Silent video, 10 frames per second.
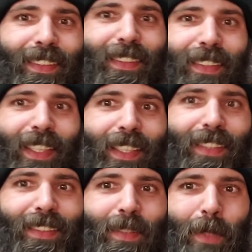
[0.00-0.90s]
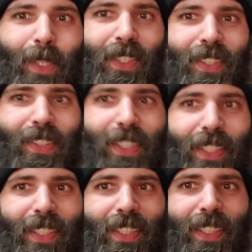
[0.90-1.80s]
contains the most
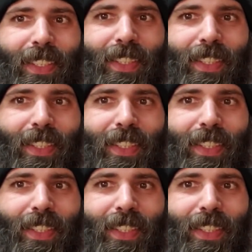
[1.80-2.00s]
tools